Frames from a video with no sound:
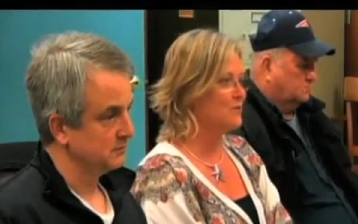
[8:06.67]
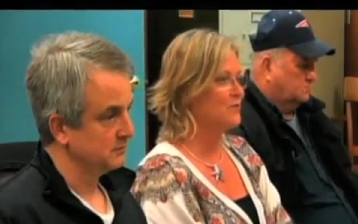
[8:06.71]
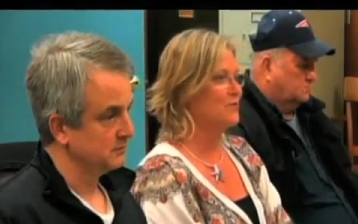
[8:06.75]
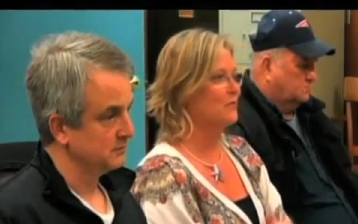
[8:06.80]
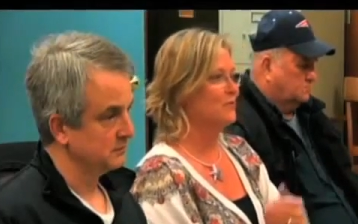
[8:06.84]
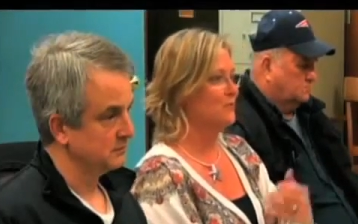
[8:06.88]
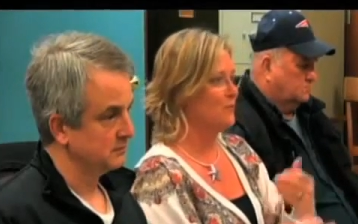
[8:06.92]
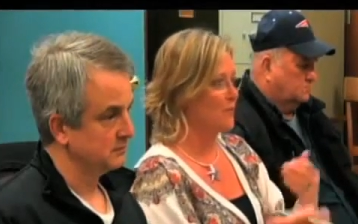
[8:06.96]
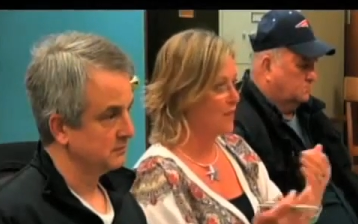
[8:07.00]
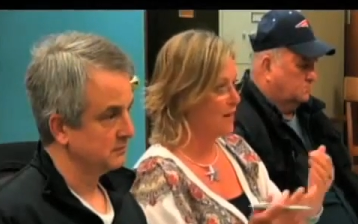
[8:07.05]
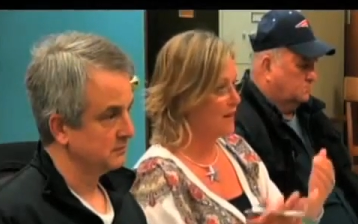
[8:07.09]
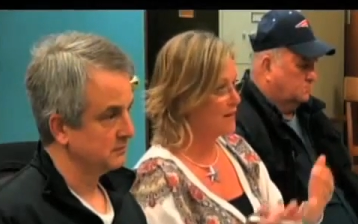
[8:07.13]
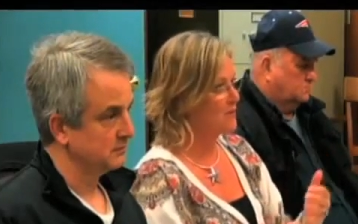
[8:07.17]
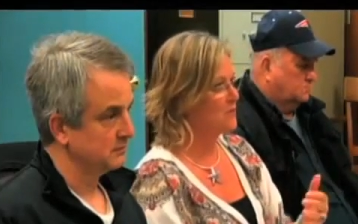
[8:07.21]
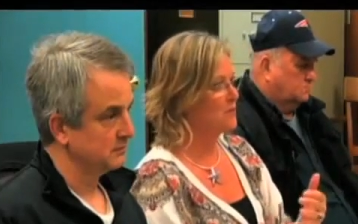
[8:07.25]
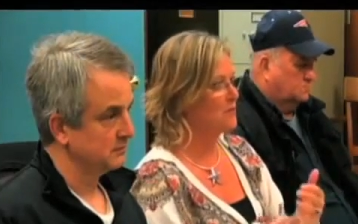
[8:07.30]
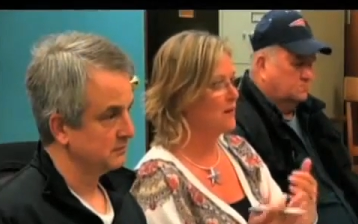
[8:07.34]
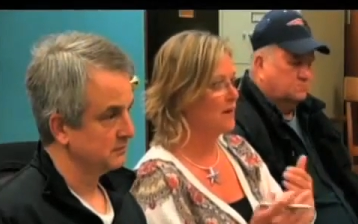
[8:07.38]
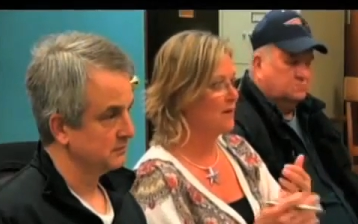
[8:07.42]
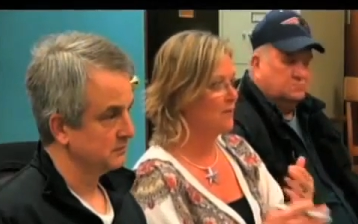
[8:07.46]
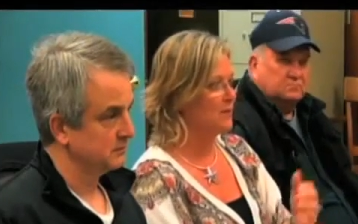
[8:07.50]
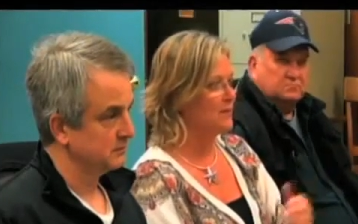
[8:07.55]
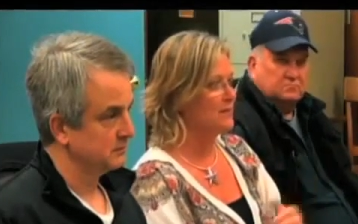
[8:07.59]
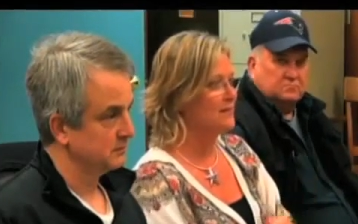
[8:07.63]
Speaker 1: so
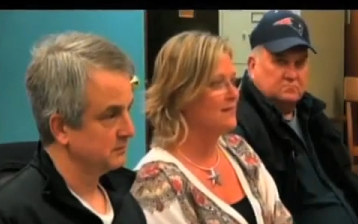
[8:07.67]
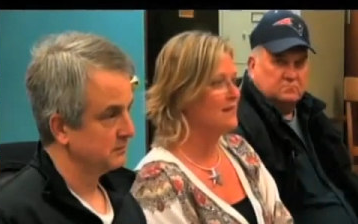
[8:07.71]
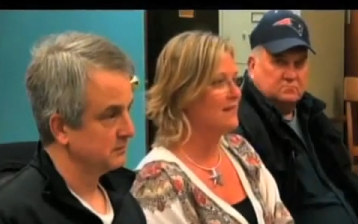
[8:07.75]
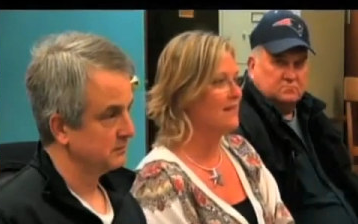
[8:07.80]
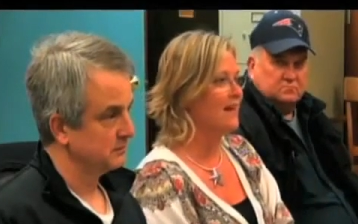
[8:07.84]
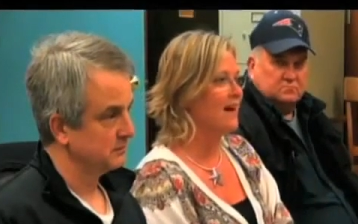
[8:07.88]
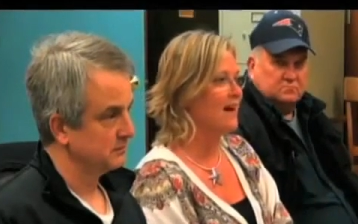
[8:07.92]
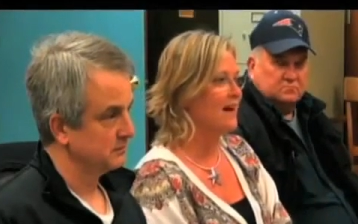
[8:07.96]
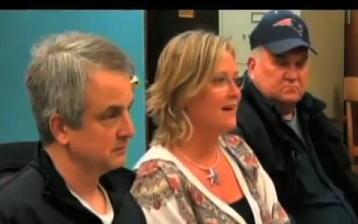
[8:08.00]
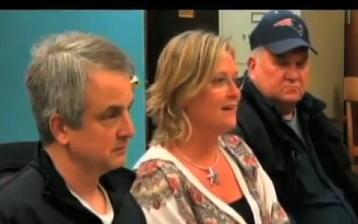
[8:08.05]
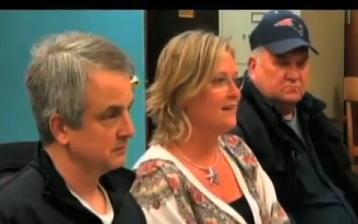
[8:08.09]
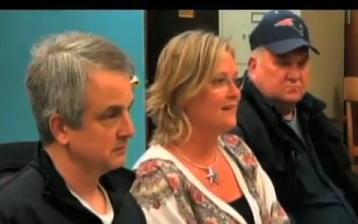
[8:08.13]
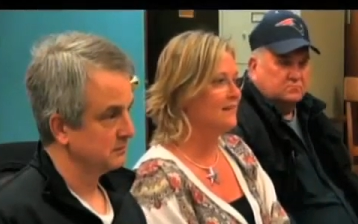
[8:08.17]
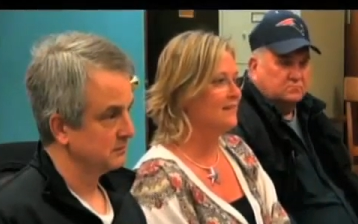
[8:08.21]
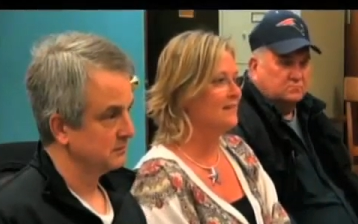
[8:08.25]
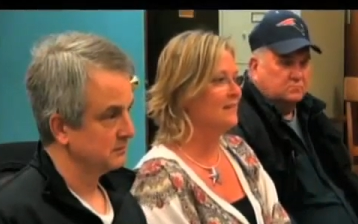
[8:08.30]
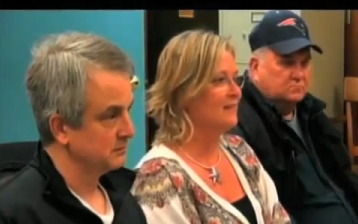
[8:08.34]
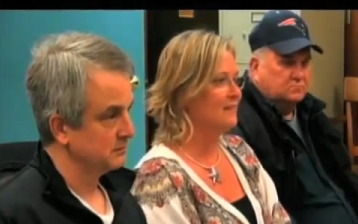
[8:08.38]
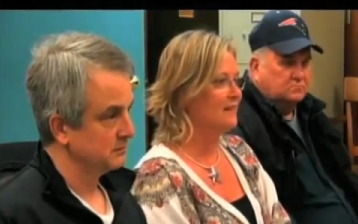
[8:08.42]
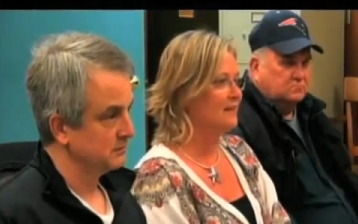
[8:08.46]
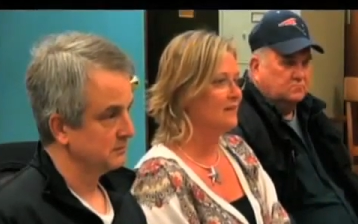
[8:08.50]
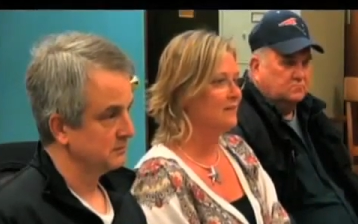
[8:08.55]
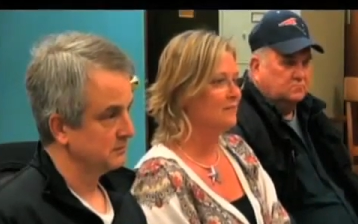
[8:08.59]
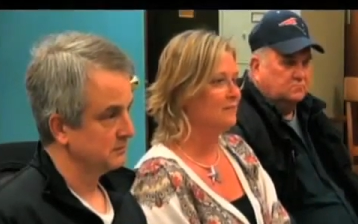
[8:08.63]
that's why we did that,
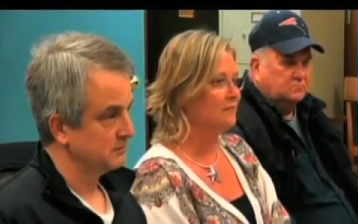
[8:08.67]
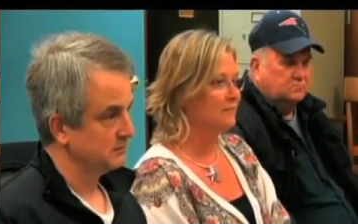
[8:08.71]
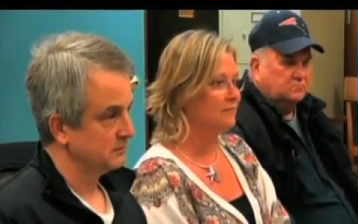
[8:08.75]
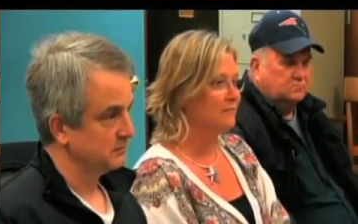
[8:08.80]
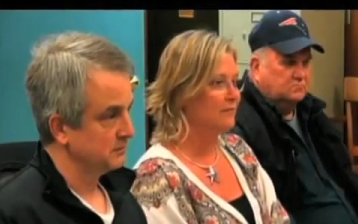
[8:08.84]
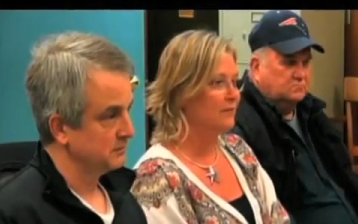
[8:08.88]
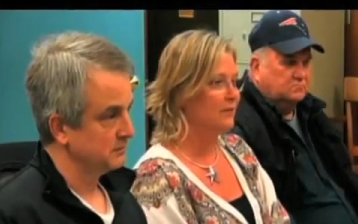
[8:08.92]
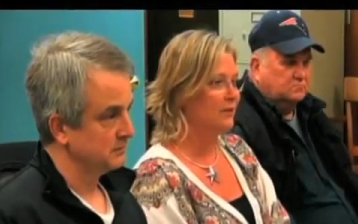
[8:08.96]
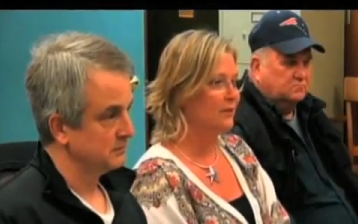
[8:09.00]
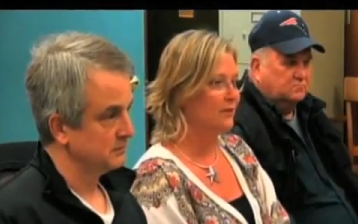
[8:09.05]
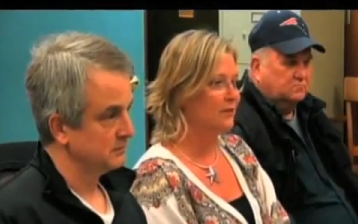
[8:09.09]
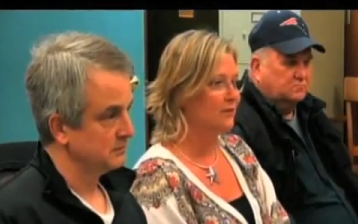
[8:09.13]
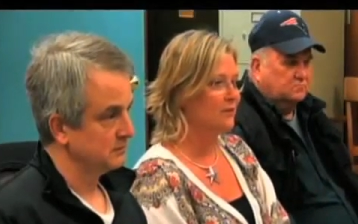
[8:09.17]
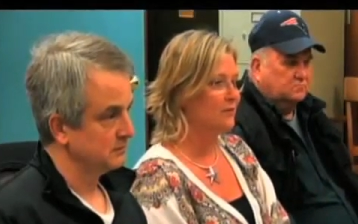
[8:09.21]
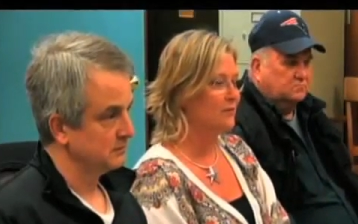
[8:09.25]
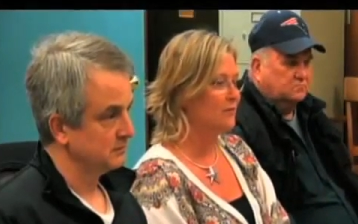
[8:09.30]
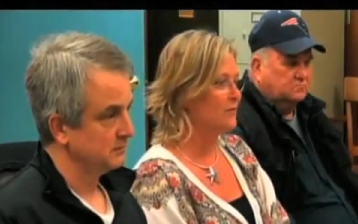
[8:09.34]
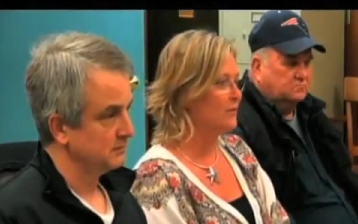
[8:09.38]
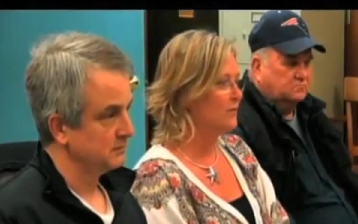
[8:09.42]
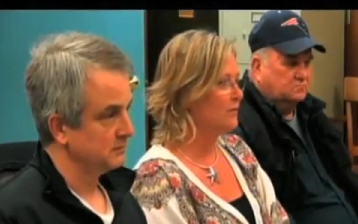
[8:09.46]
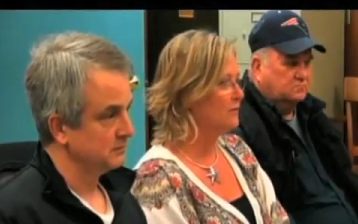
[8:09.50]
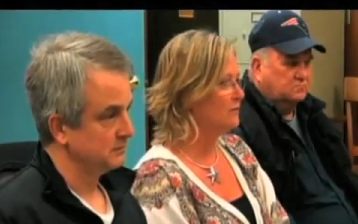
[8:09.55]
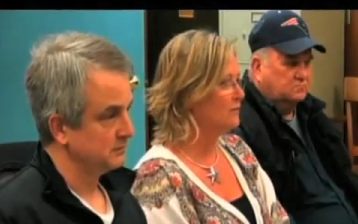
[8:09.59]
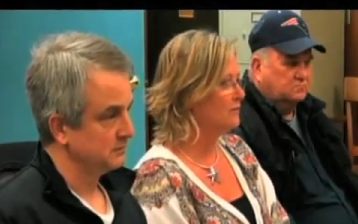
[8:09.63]
um, you know,
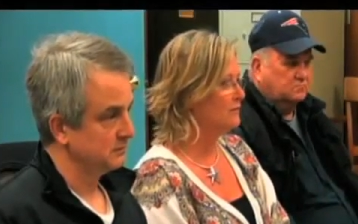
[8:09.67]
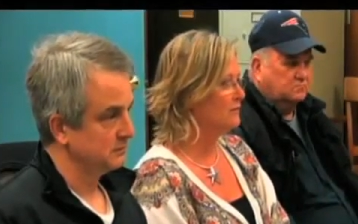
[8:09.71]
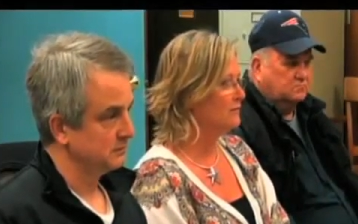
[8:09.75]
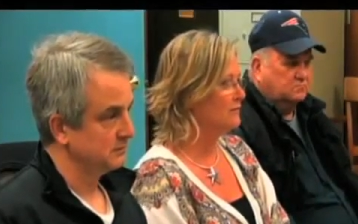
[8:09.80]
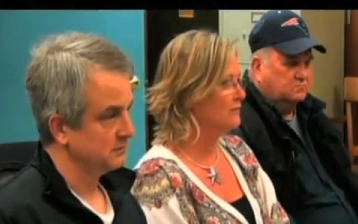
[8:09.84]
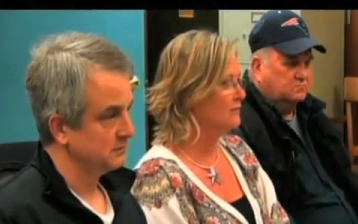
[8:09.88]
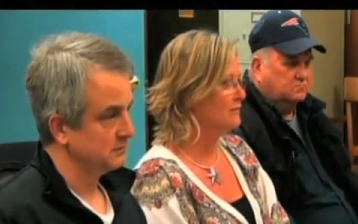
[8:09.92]
so.